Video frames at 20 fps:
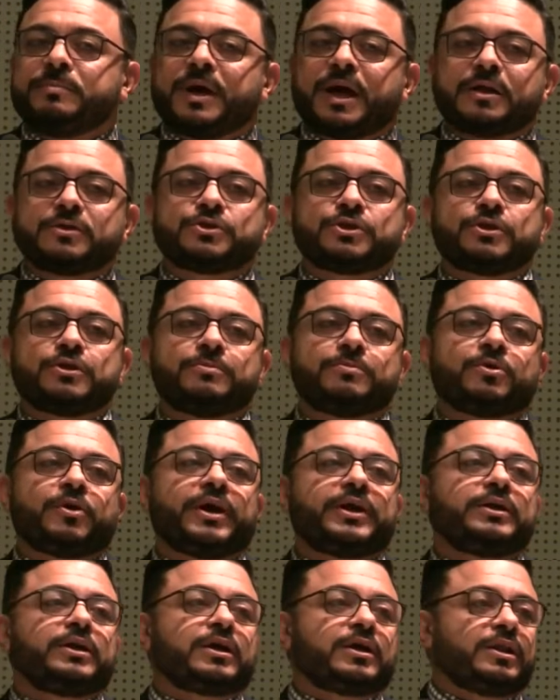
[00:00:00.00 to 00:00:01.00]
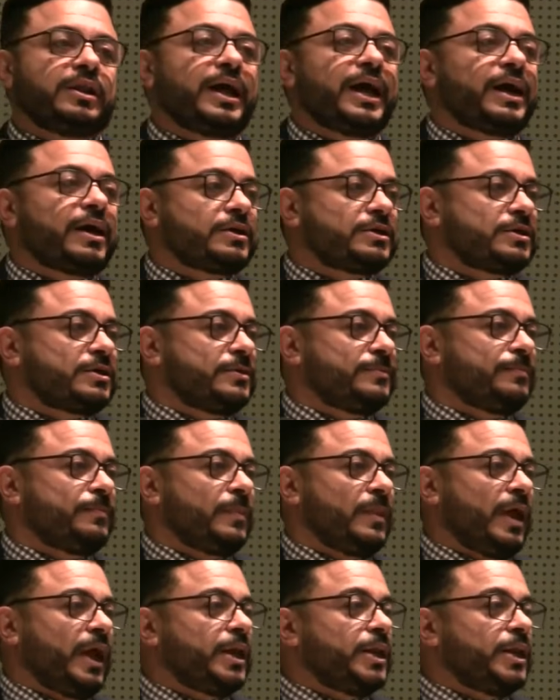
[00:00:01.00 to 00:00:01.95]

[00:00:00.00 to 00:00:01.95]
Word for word: monitor them around the clock,